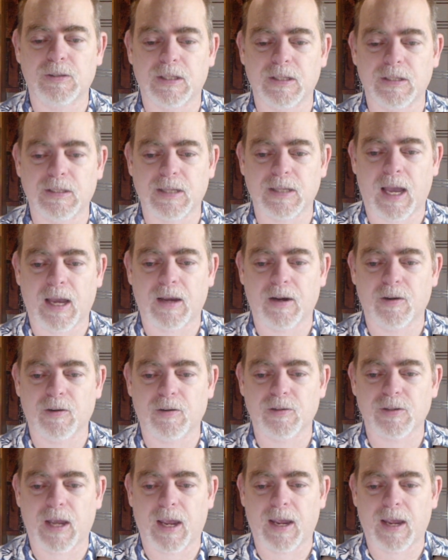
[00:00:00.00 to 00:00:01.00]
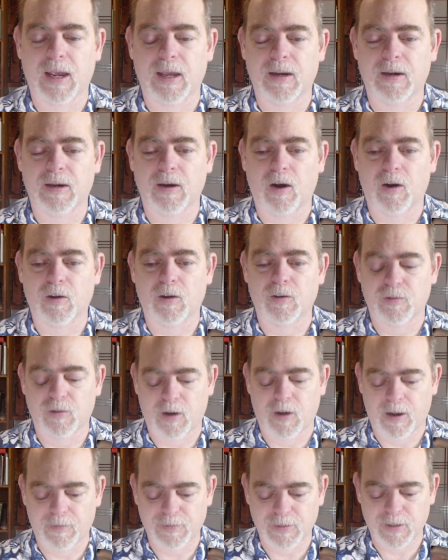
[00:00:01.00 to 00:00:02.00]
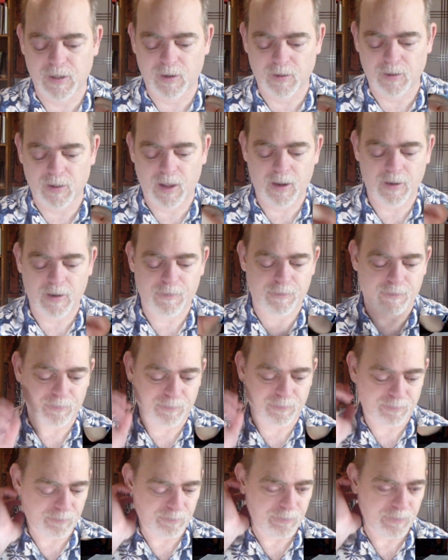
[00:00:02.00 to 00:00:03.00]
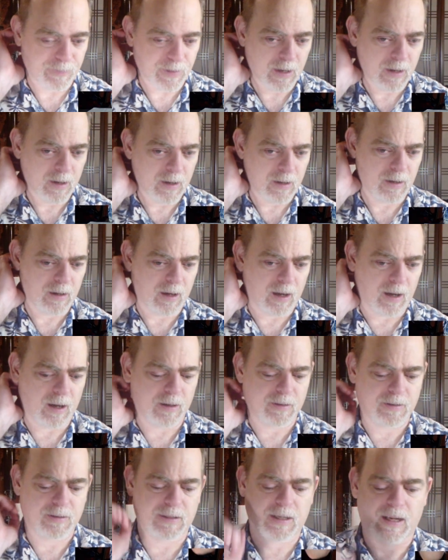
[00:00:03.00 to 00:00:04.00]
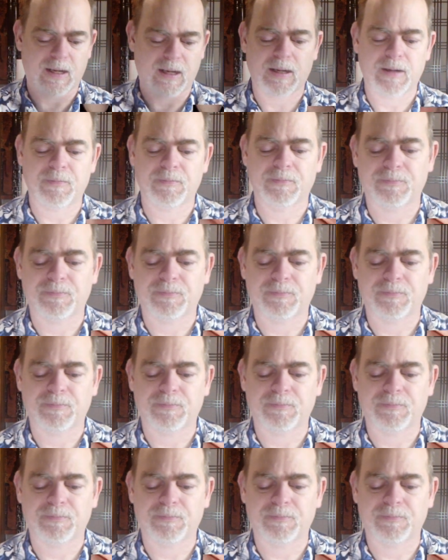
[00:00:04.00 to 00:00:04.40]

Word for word: desires and our drives in our life uh, today.